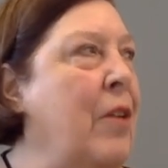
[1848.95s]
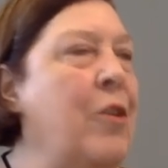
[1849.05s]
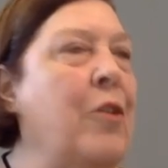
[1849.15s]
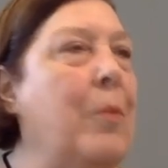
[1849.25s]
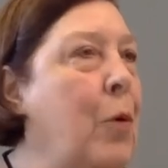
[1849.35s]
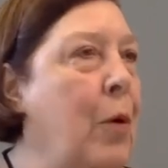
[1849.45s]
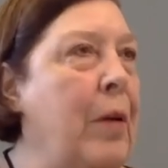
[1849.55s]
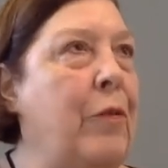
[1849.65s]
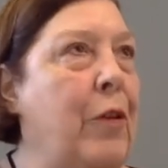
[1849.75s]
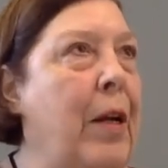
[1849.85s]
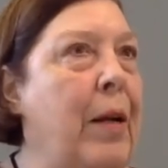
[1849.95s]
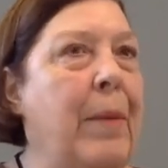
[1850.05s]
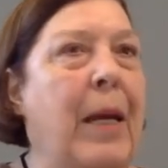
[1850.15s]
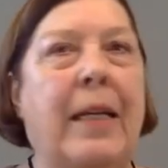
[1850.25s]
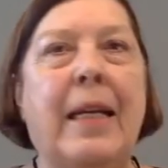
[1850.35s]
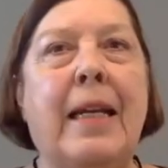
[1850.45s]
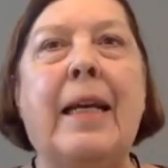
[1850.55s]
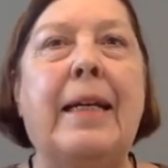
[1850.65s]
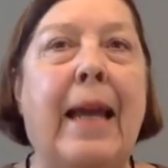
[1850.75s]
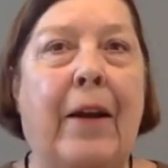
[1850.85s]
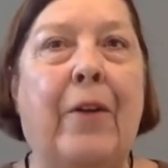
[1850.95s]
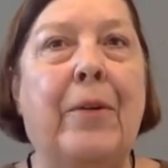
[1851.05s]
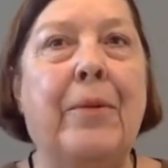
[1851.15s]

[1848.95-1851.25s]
are too boring for him and he doesn't care.